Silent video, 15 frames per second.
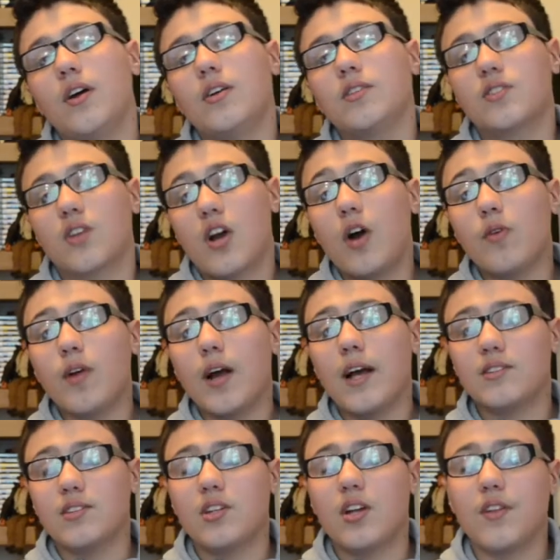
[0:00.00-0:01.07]
Takara
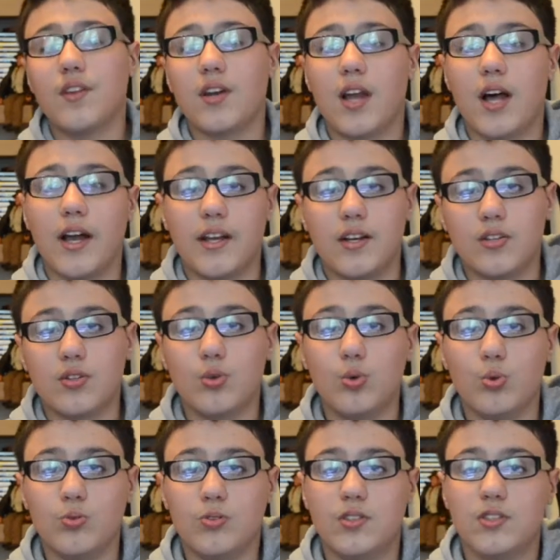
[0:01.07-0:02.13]
has another line
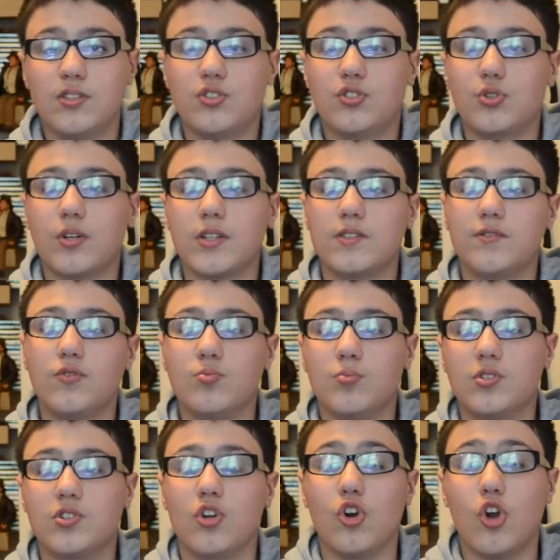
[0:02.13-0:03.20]
called
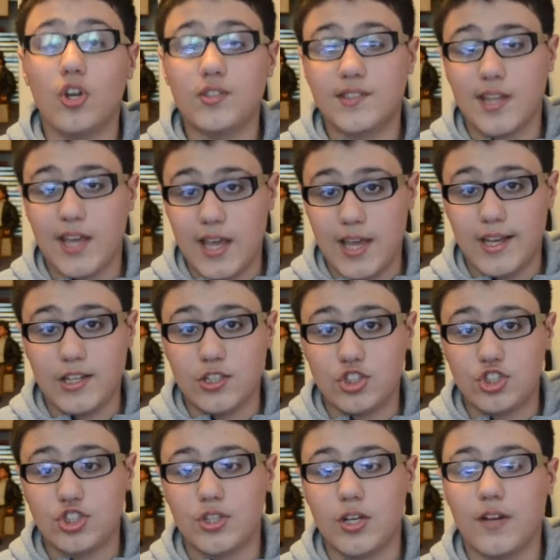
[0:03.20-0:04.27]
Transformers Lost
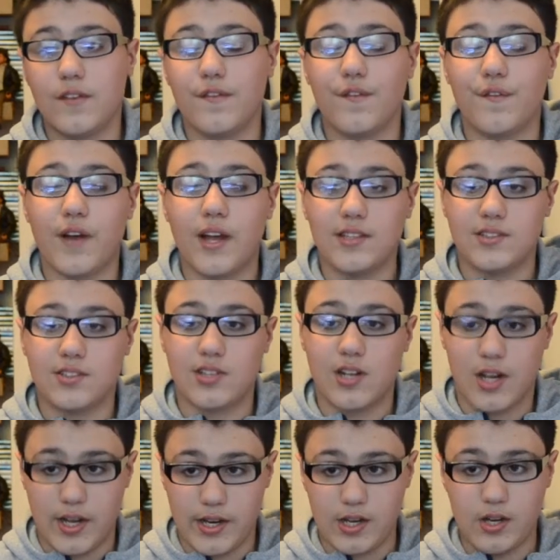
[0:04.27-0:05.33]
Age Advanced
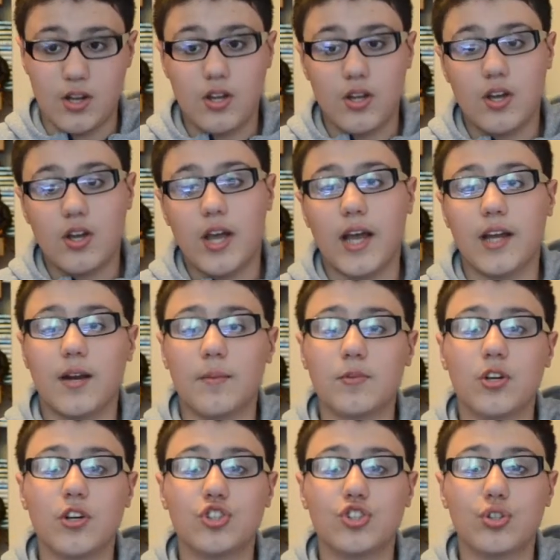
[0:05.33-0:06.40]
line, and I'm
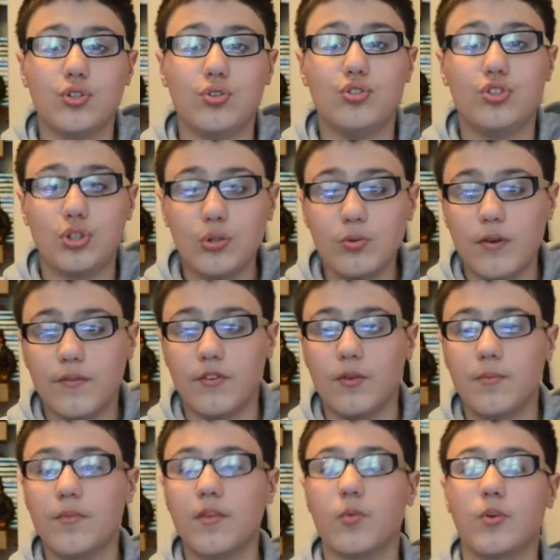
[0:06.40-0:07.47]
gonna show you 2 of
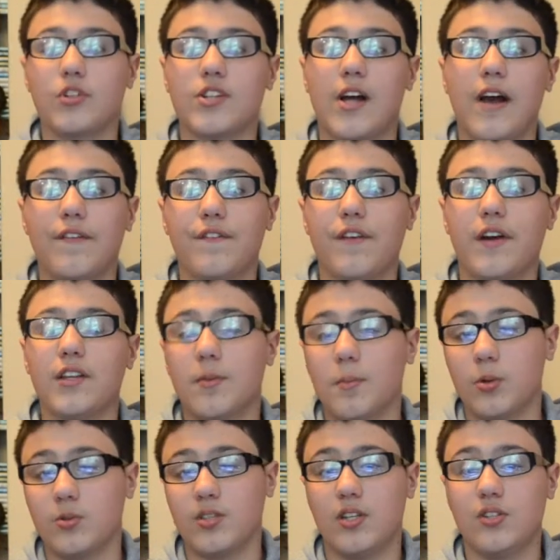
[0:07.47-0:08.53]
them, which I find the
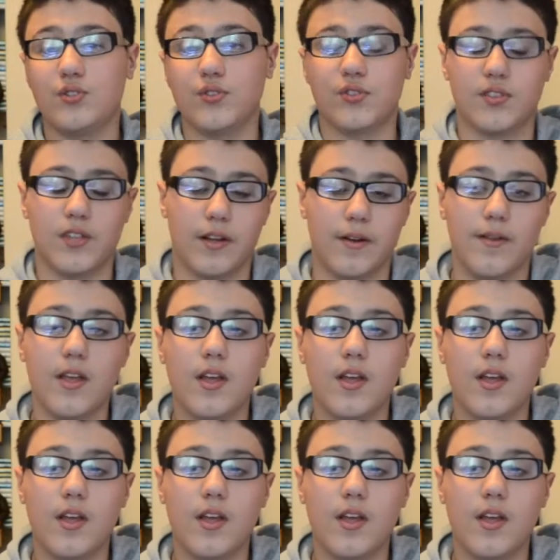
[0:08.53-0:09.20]
most interesting.